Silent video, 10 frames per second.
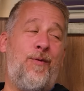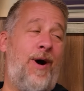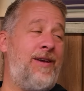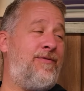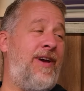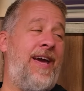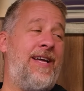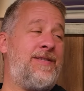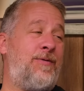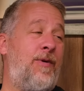white
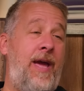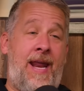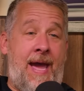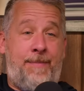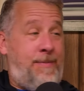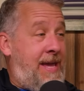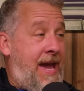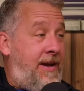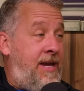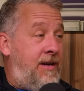vans. It happened to me
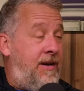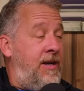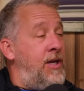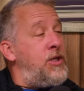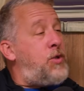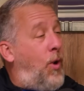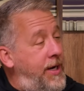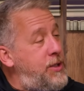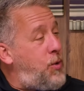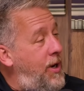out here.
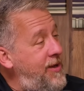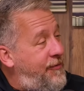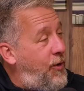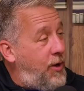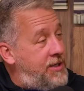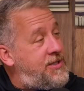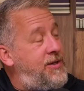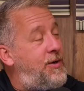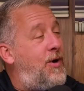2024, it's still